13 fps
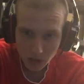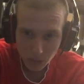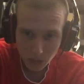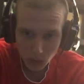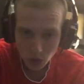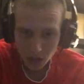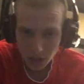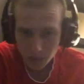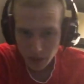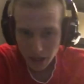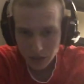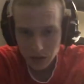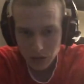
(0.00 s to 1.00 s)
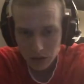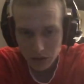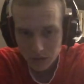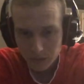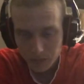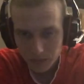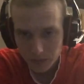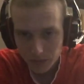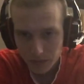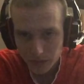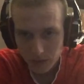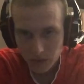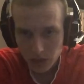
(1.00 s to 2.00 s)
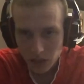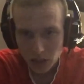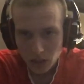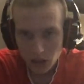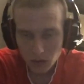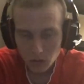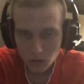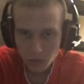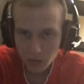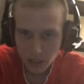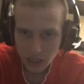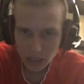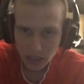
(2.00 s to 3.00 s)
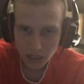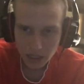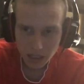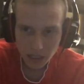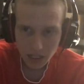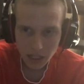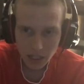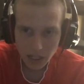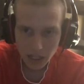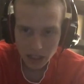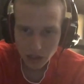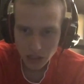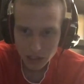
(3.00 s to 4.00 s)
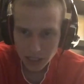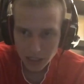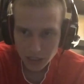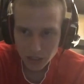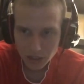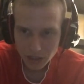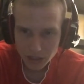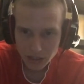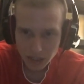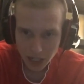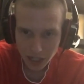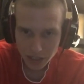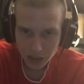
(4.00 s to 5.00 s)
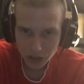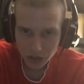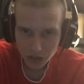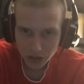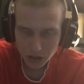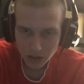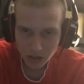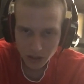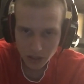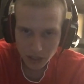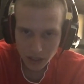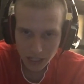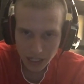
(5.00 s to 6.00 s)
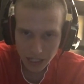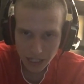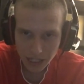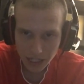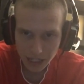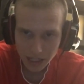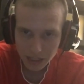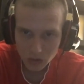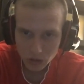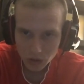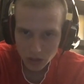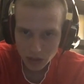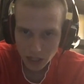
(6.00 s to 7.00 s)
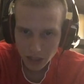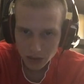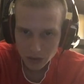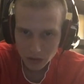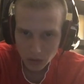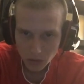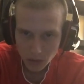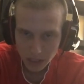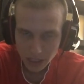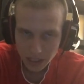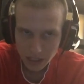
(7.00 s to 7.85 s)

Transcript: Mookie Betts will be a Los Angeles Dodger in 2020.